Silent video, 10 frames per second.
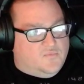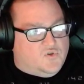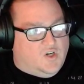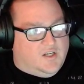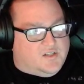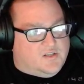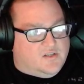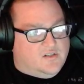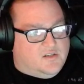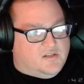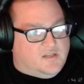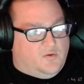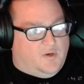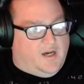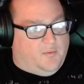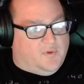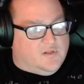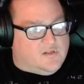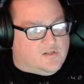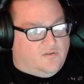Just to see what
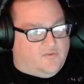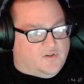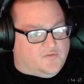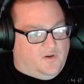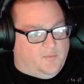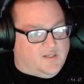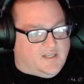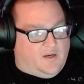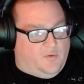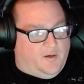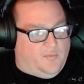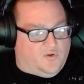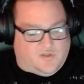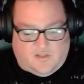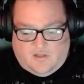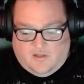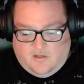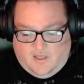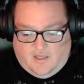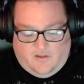happens. So first of all, I'm going to take away most of the
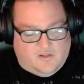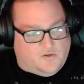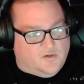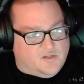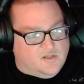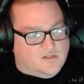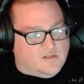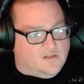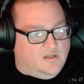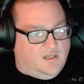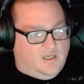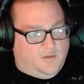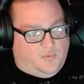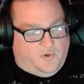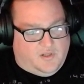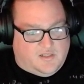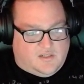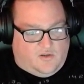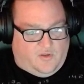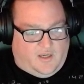Ankylosaurus's hit points.
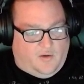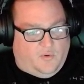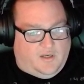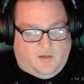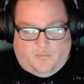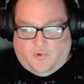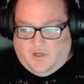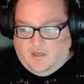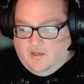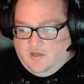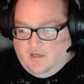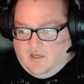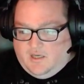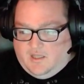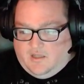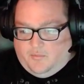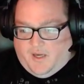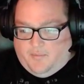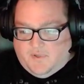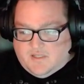It's only got 1 hit point. And then
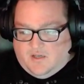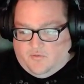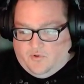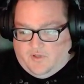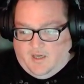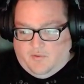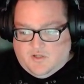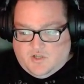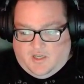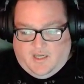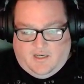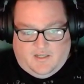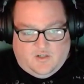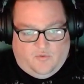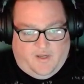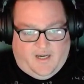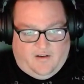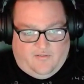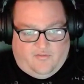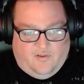Pappy's going to roll damage. Again, I don't
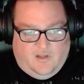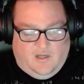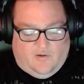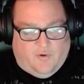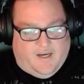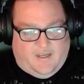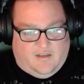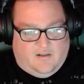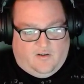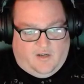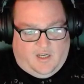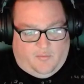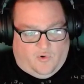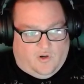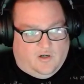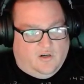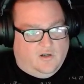have Radiant on anymore.